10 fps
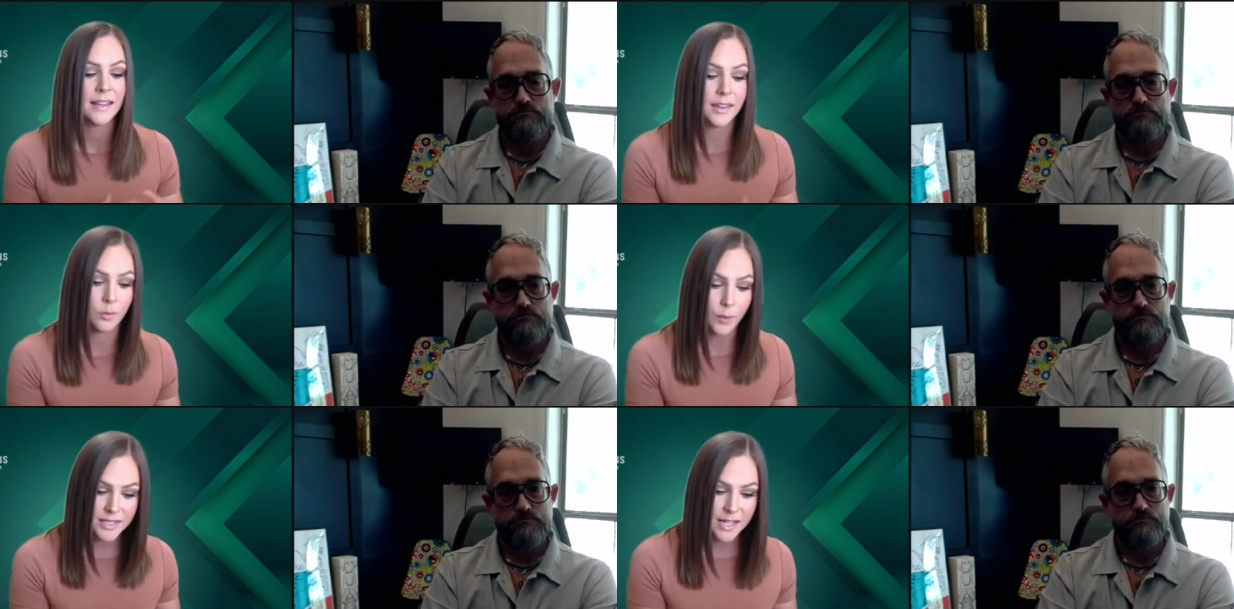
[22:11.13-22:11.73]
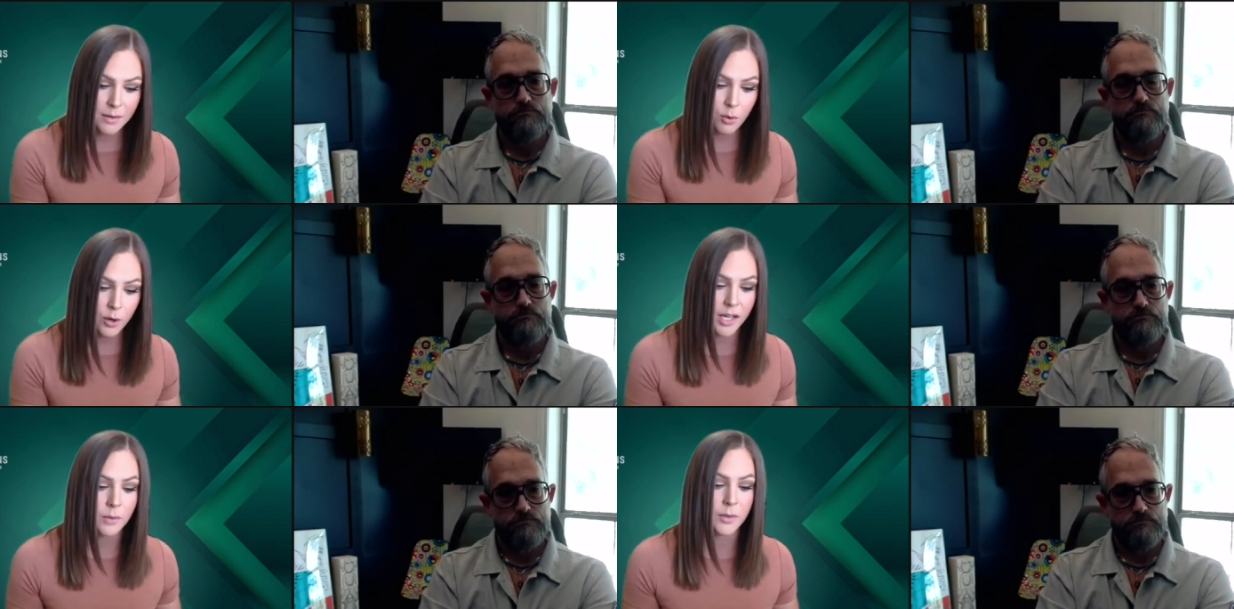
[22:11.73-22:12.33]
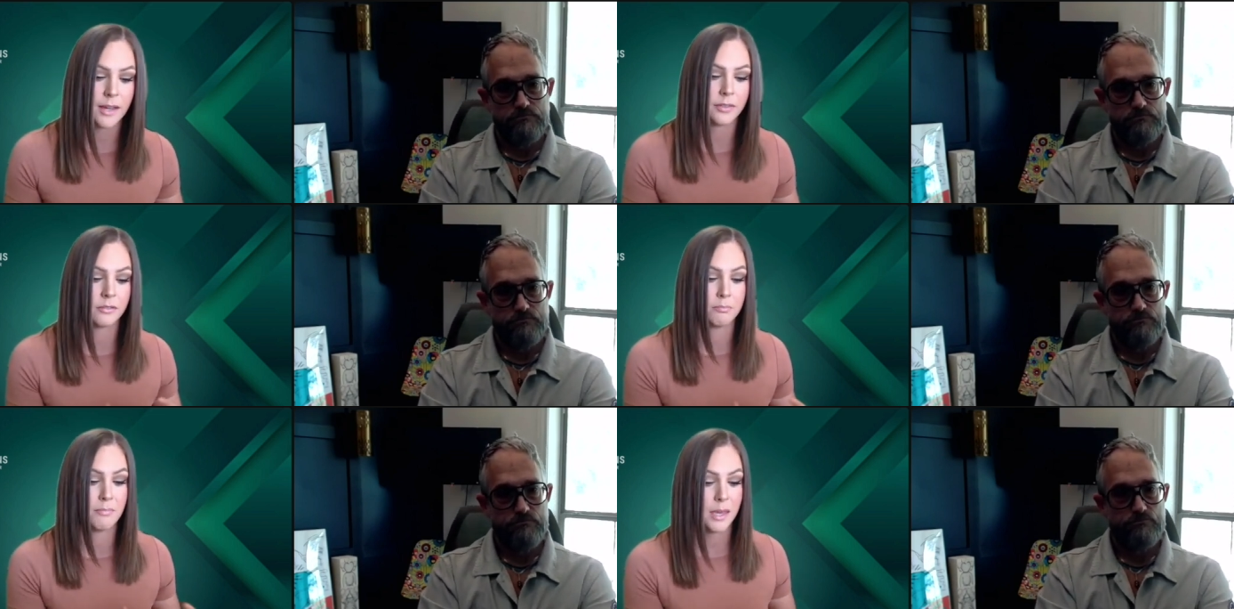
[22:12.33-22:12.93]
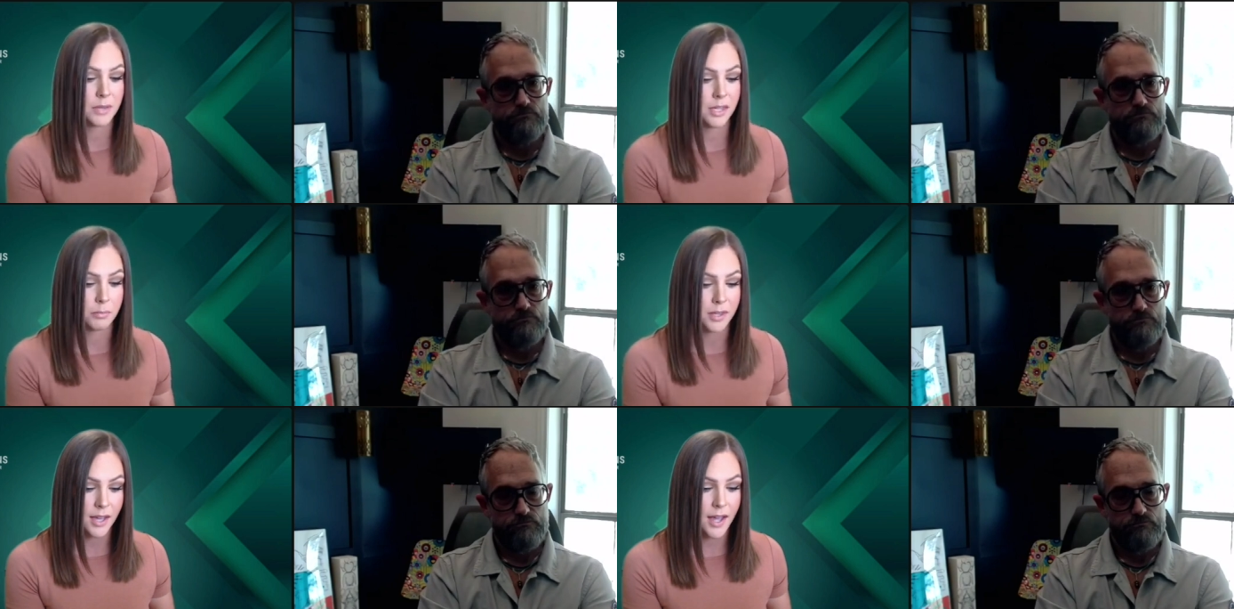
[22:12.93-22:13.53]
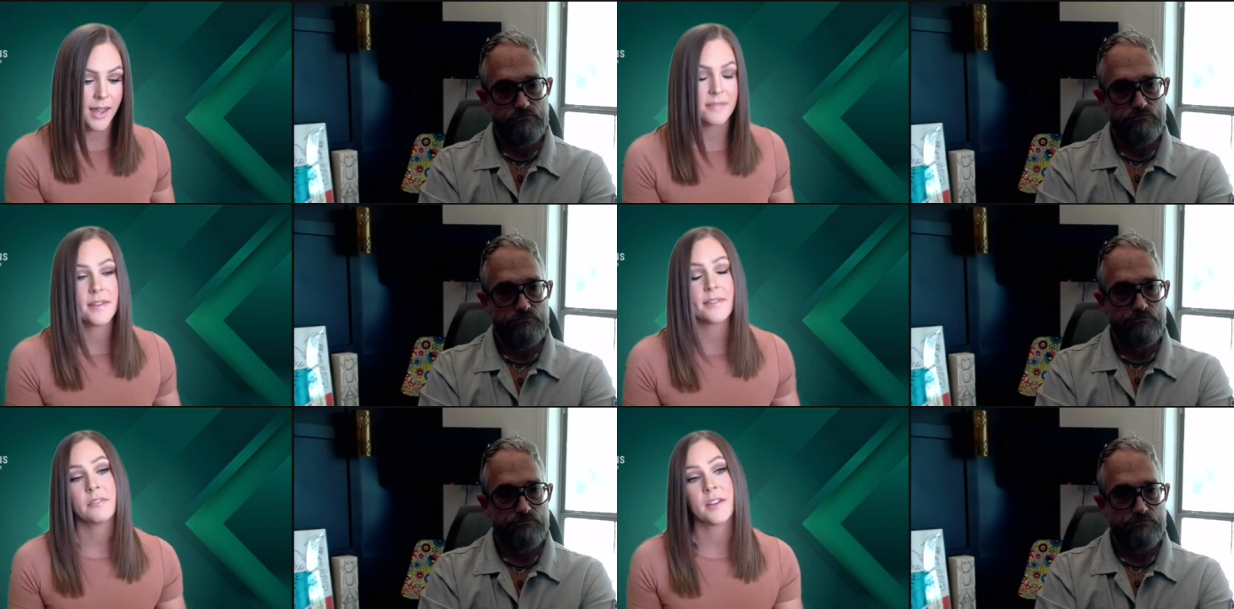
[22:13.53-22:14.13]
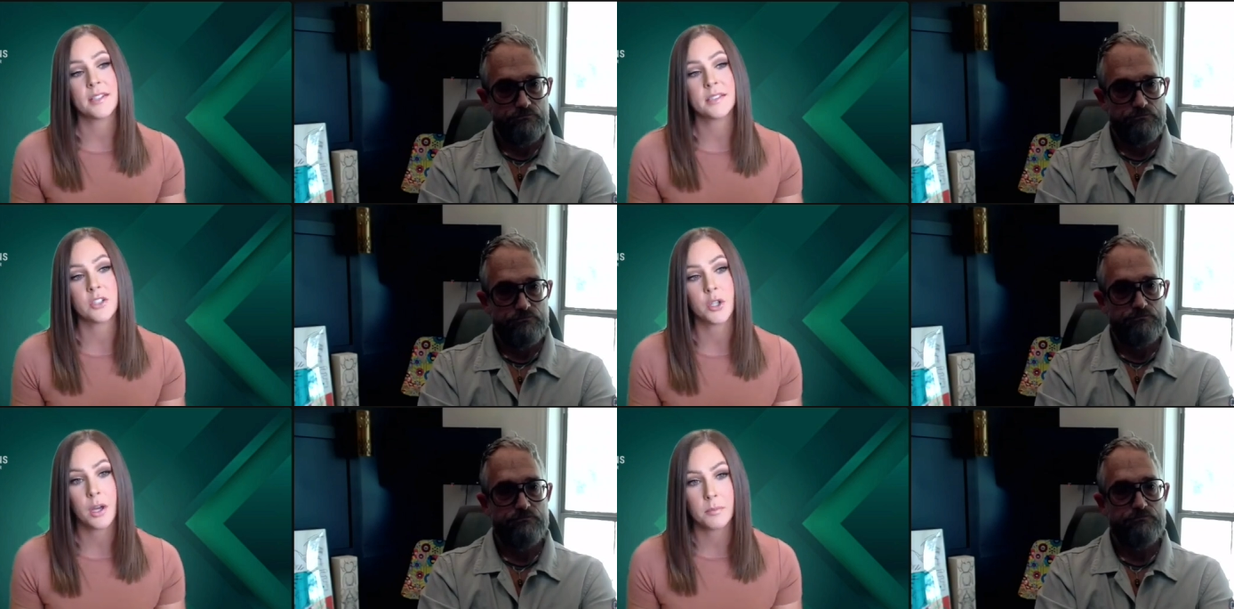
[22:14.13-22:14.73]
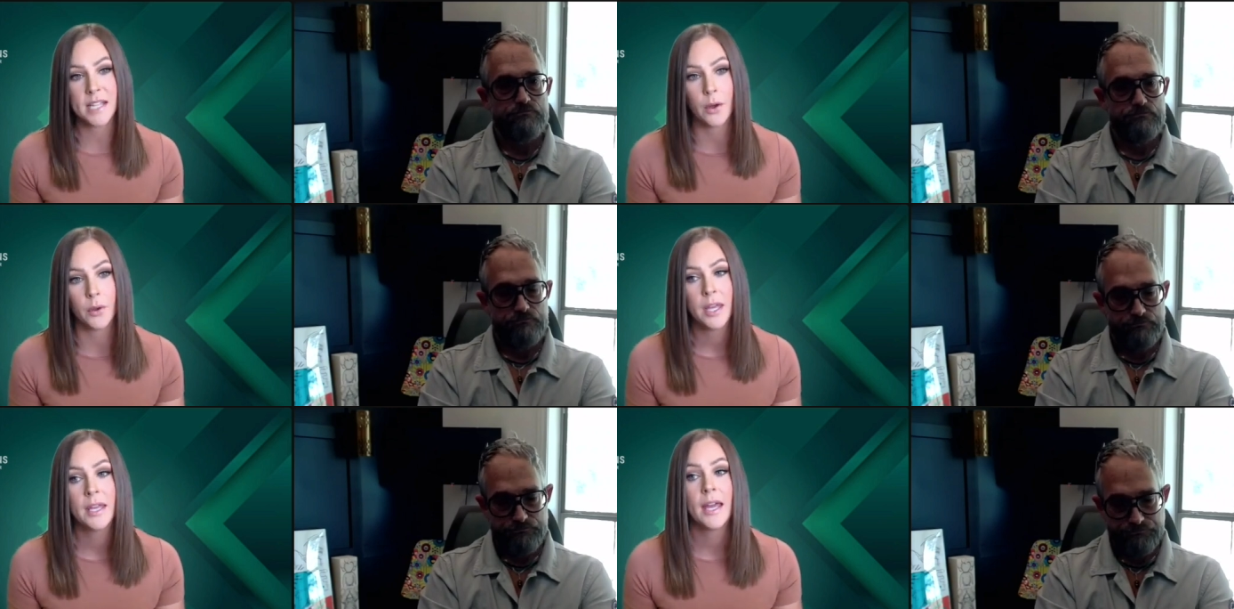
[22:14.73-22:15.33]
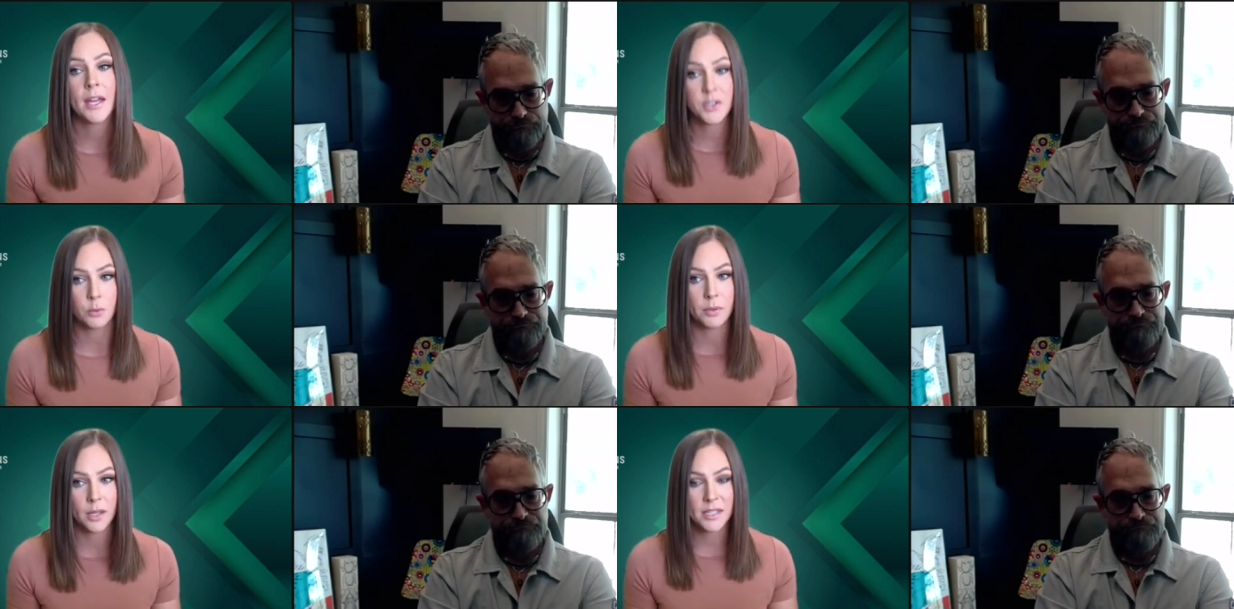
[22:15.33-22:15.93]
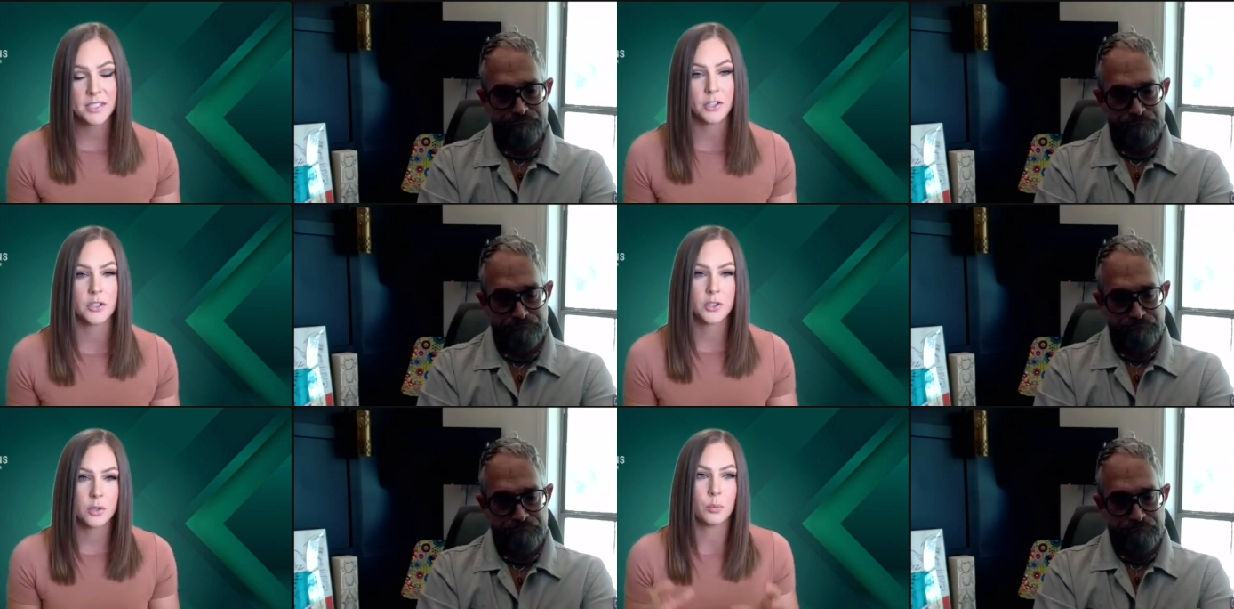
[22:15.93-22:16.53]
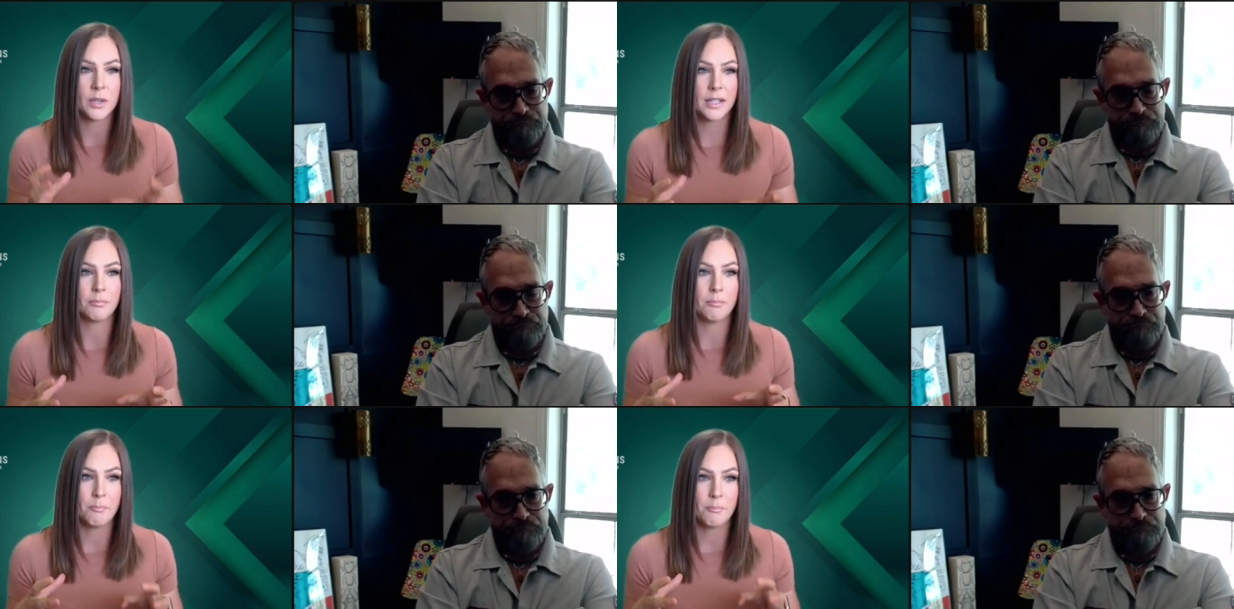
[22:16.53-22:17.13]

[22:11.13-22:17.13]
Speaker 1: Then Wednesday morning, we get the May PPI, and then the Fed decision comes out at 2 p.m. Eastern. Two really